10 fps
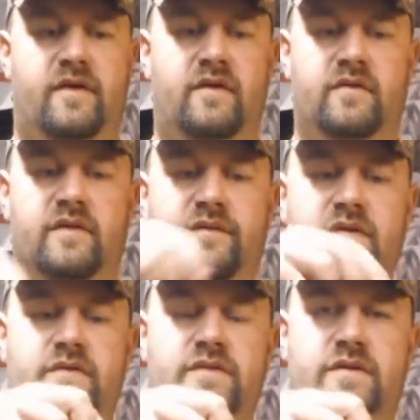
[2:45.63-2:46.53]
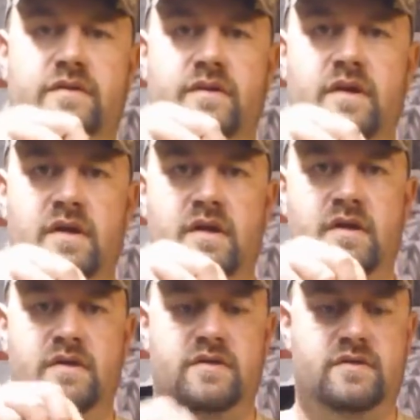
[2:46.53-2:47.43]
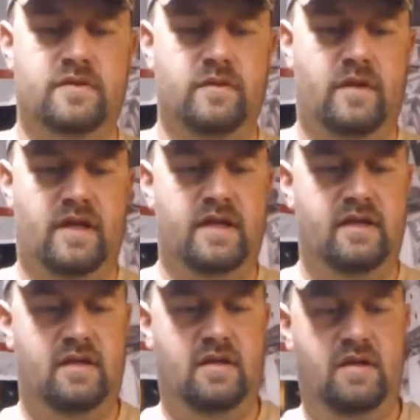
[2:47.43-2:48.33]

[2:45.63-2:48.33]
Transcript: all the reviews are true on it,